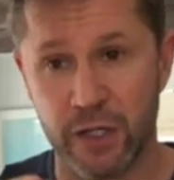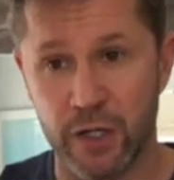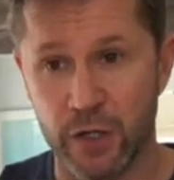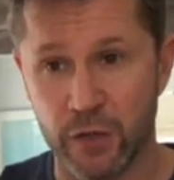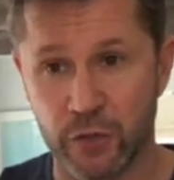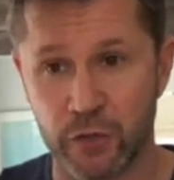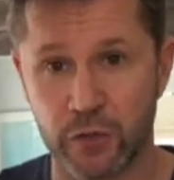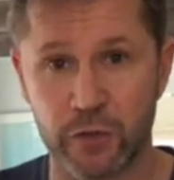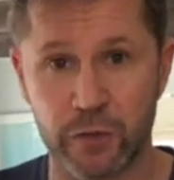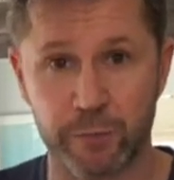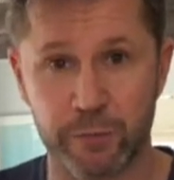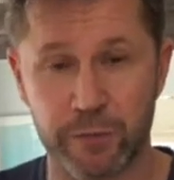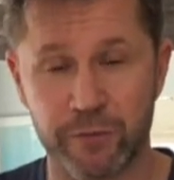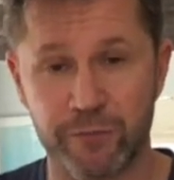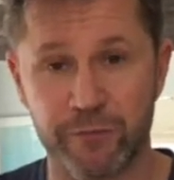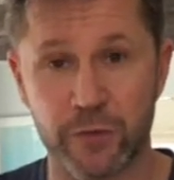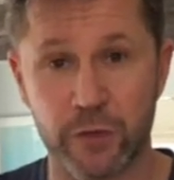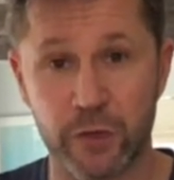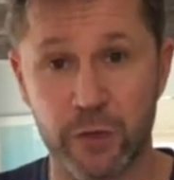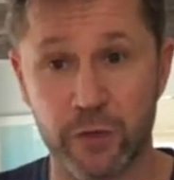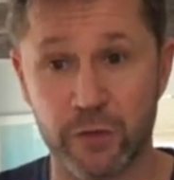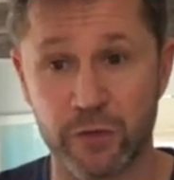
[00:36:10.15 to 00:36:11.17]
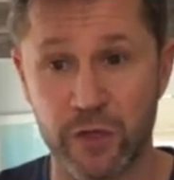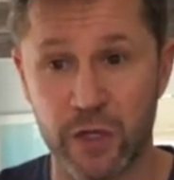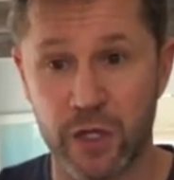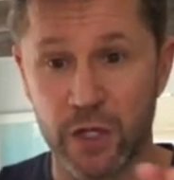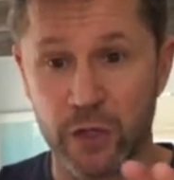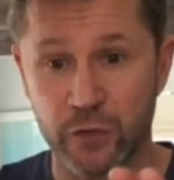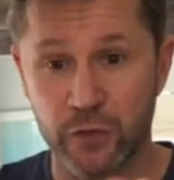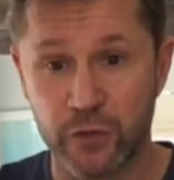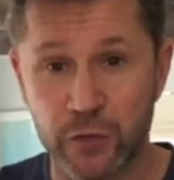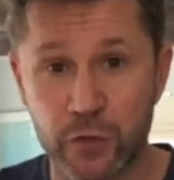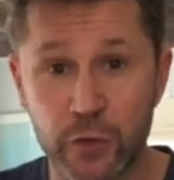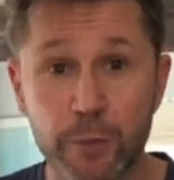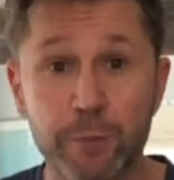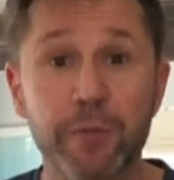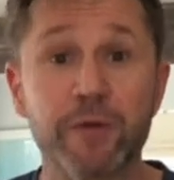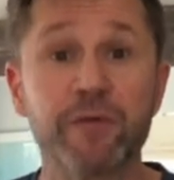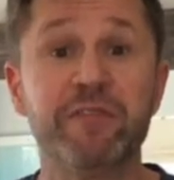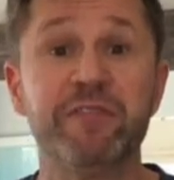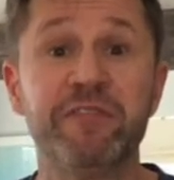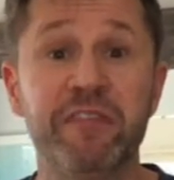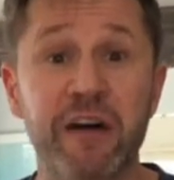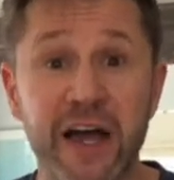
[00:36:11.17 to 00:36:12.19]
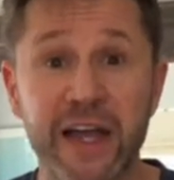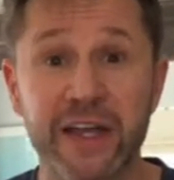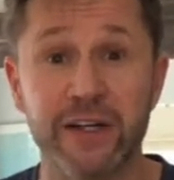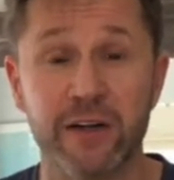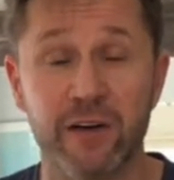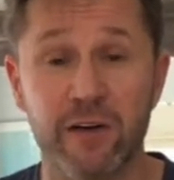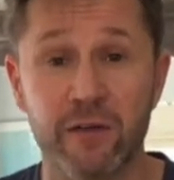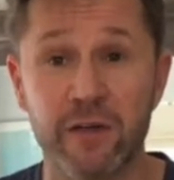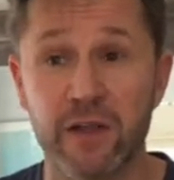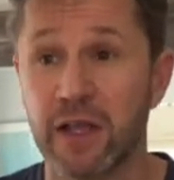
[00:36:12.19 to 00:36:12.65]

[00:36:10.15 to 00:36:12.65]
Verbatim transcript: superfoods, super vital.